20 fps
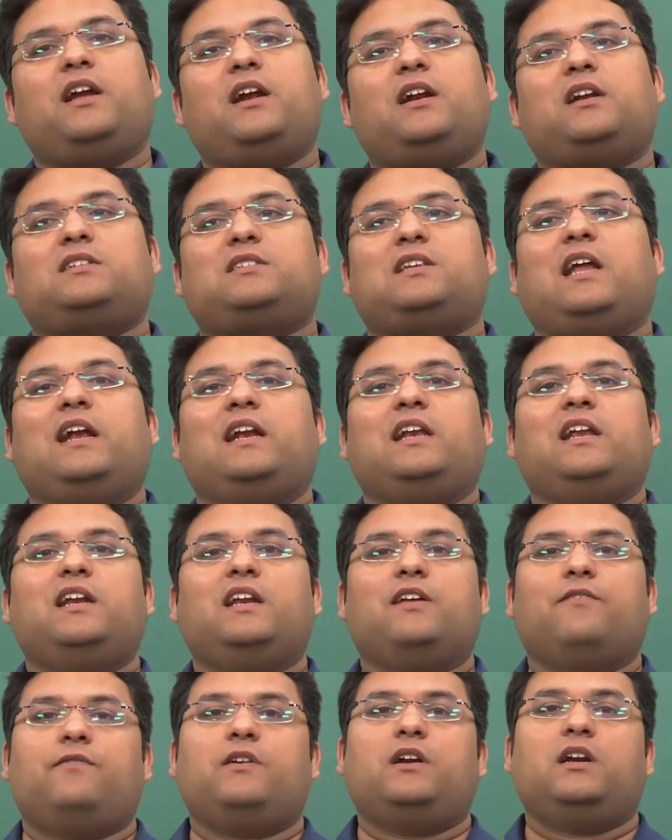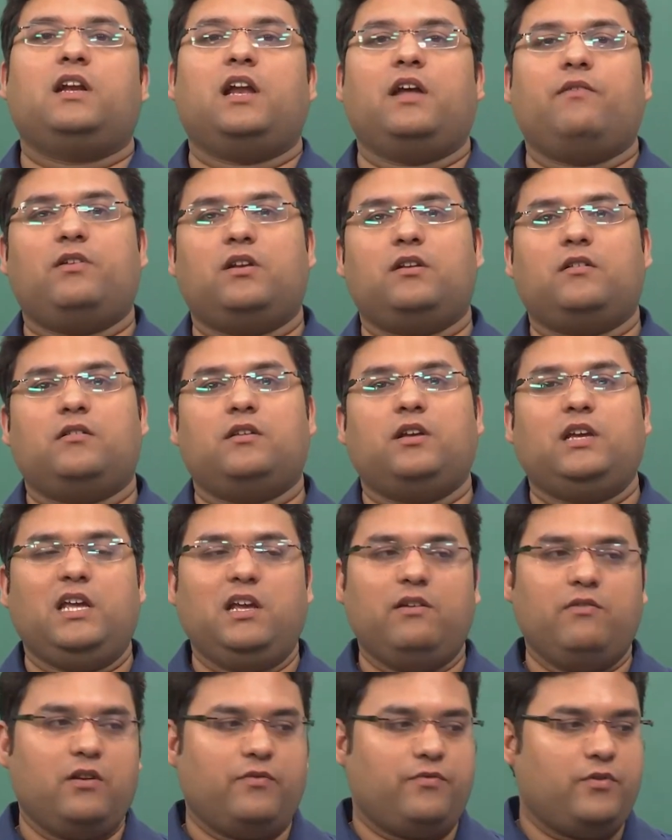at a slightly different level.
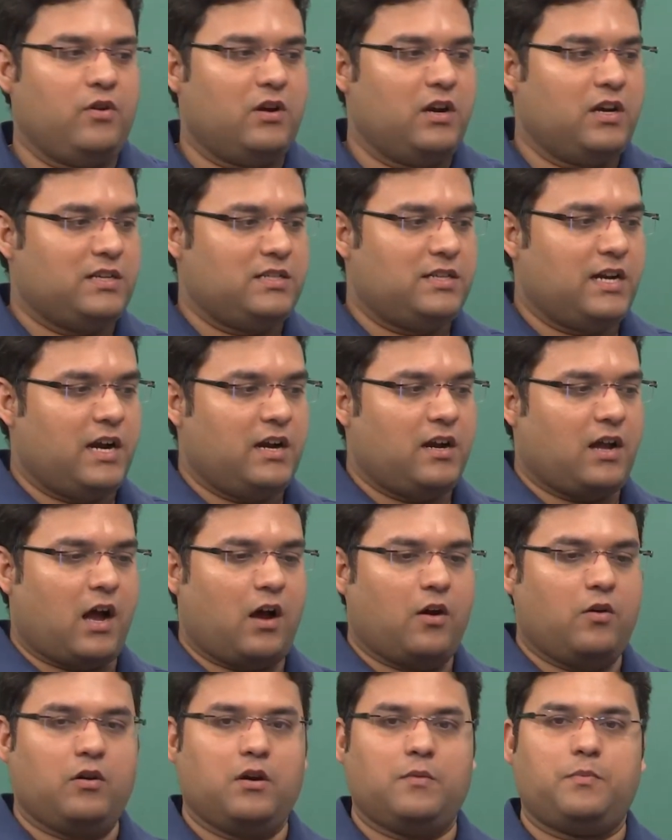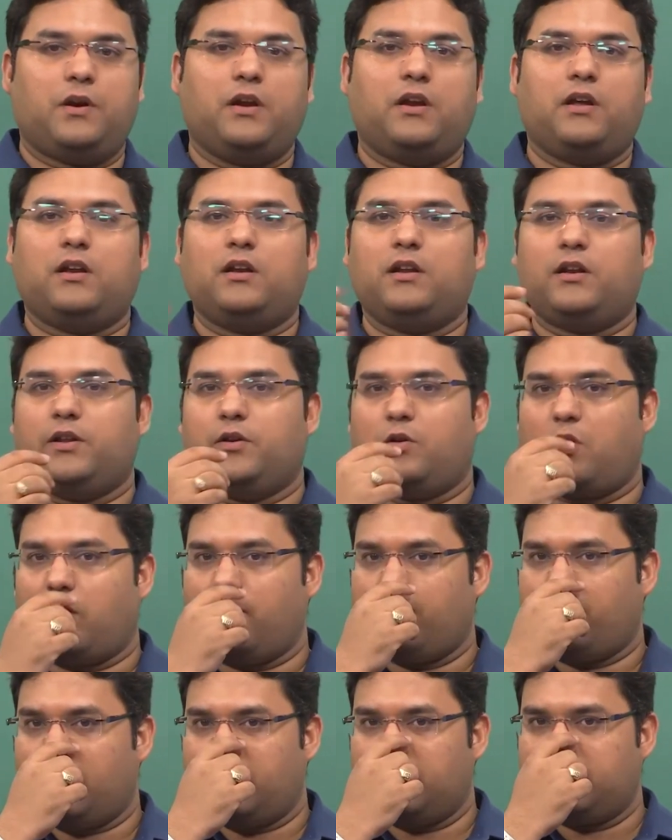even if you understand how a particular
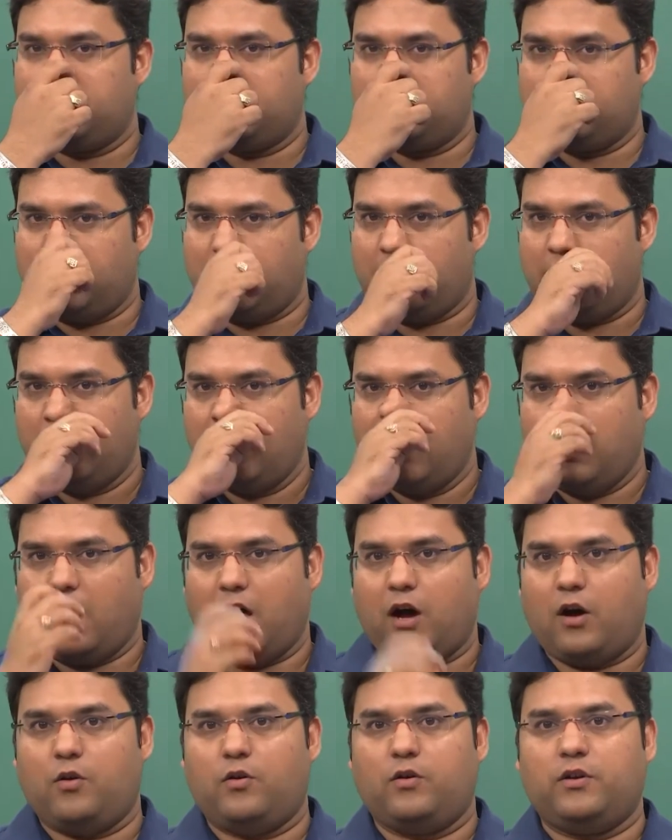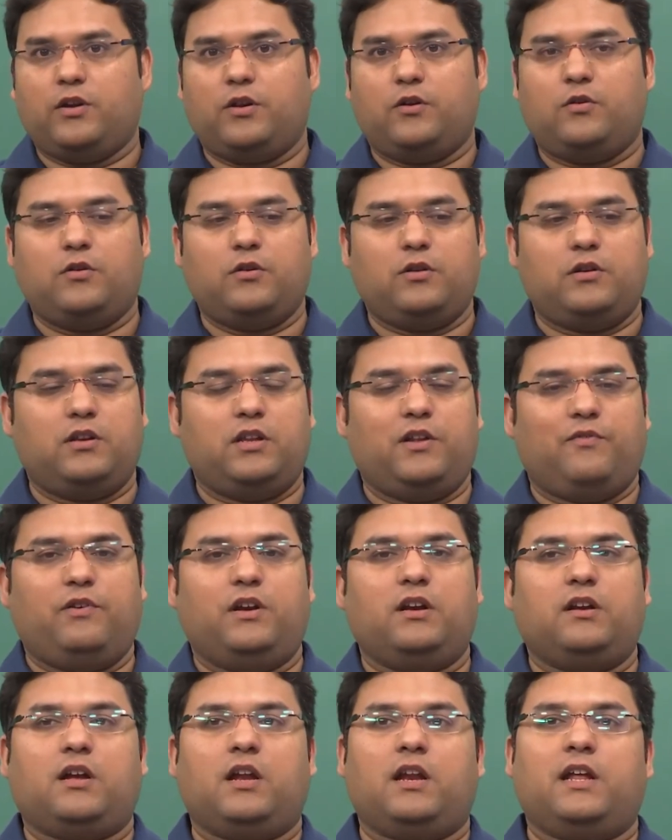neuron functions and how
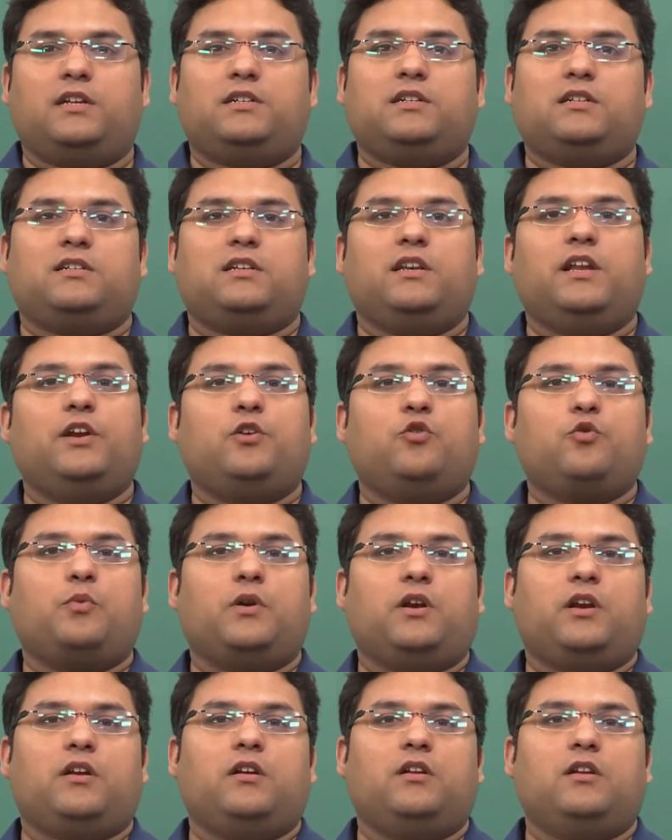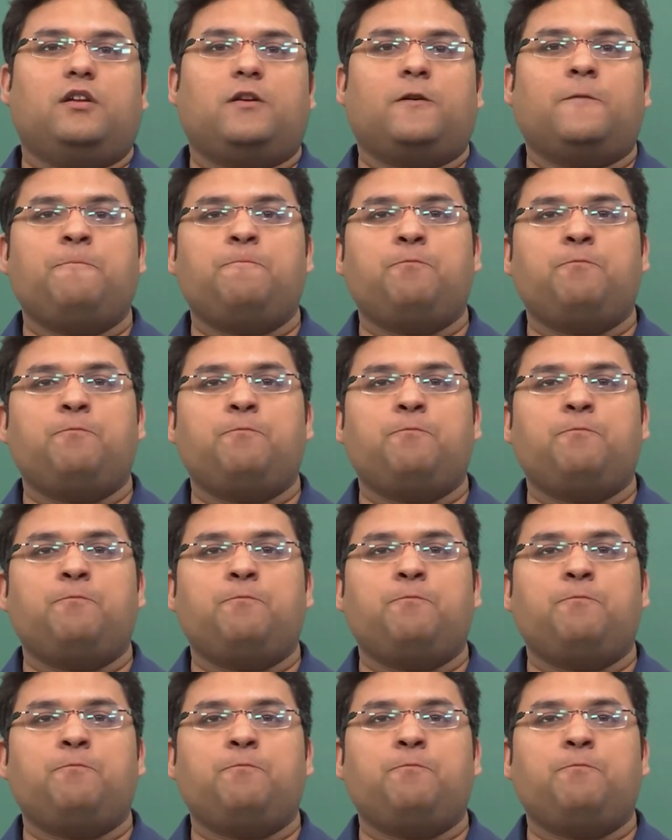different connections lead to particular